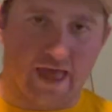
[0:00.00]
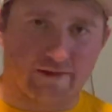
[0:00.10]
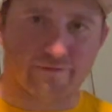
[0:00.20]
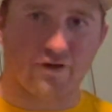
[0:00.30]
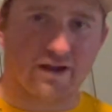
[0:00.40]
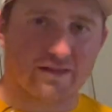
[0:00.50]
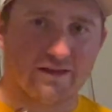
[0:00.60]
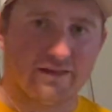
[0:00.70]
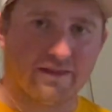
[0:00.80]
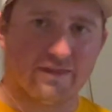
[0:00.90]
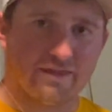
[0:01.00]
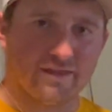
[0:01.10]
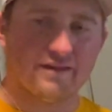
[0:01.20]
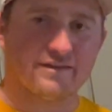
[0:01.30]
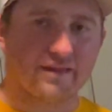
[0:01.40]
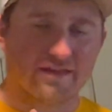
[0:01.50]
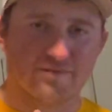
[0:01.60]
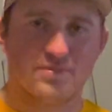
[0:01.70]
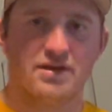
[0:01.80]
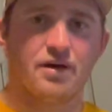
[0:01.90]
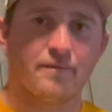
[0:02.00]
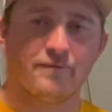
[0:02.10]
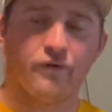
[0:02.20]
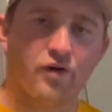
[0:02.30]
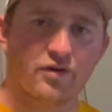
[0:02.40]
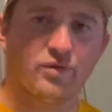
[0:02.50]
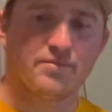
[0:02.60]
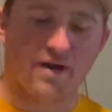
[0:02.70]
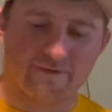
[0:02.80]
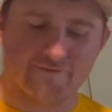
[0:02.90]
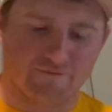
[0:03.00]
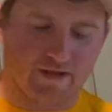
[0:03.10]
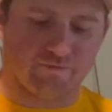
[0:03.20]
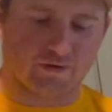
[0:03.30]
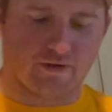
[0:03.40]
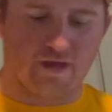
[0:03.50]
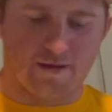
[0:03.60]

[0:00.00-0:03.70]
And frankly, this has become far and away my favorite,